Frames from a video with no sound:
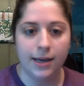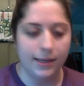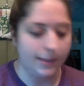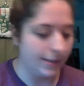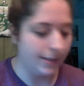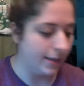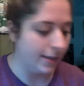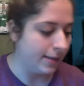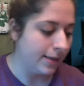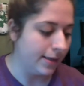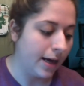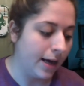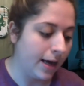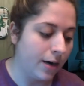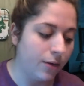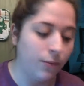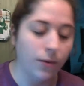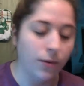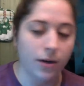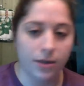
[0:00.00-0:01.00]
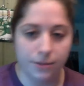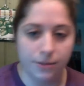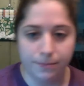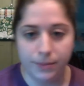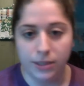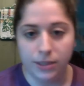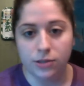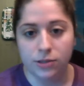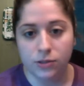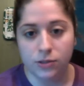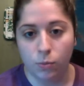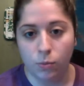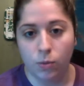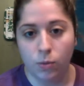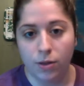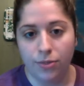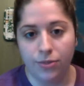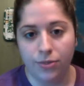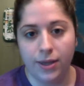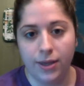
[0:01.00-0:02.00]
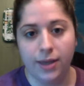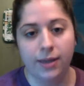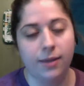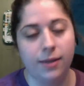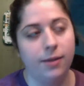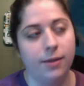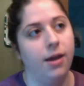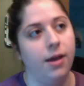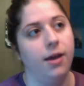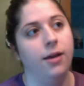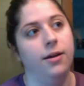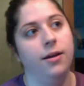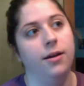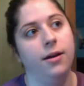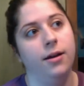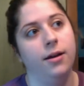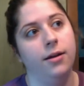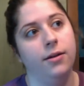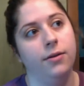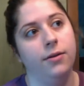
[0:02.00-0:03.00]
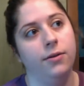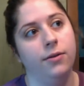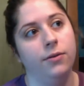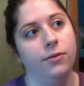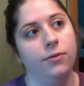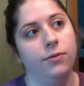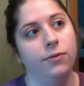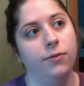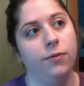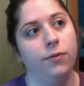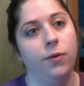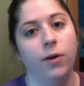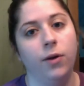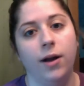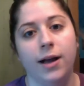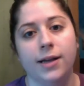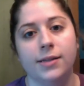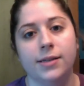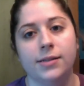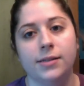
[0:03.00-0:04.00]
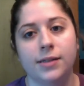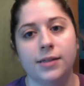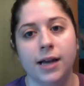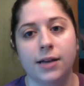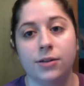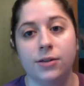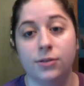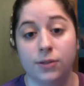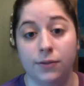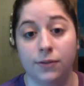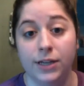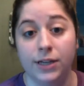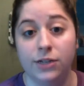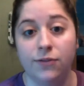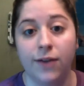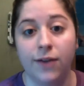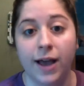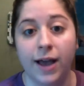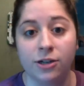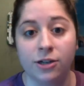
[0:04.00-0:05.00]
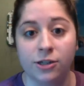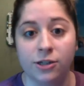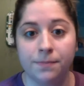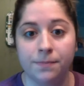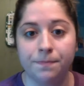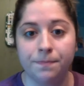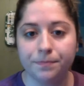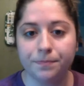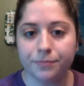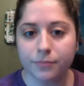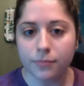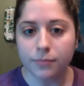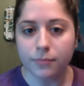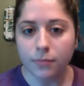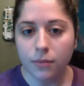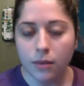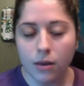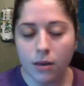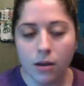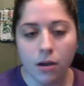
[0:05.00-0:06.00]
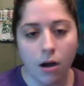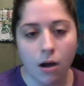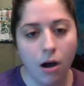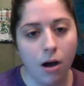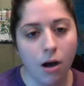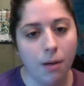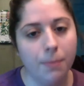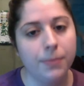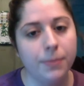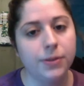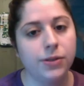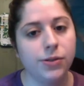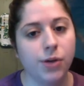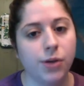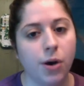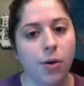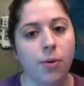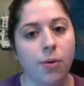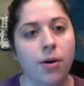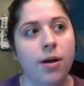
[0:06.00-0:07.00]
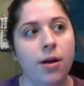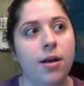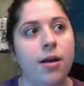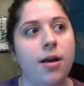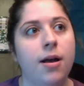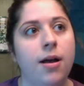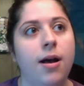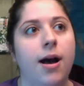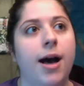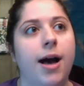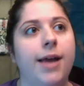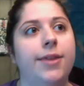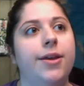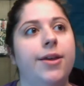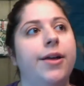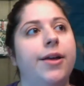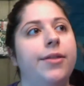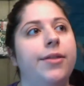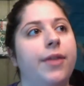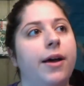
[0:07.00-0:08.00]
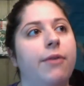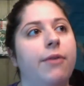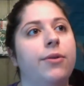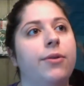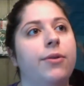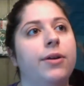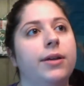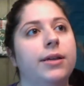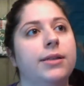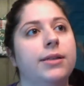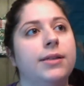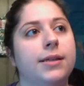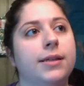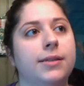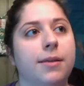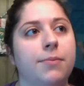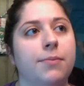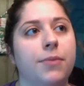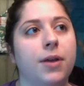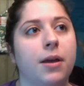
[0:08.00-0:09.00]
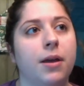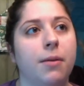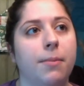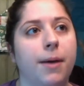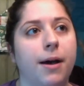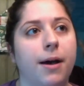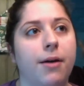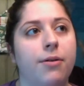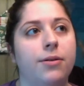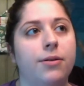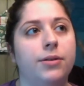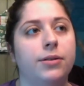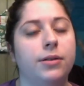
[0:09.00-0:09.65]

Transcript: he says, "I don't want to be just one thing." And Four has tattoos of each faction. So I thought that really says something about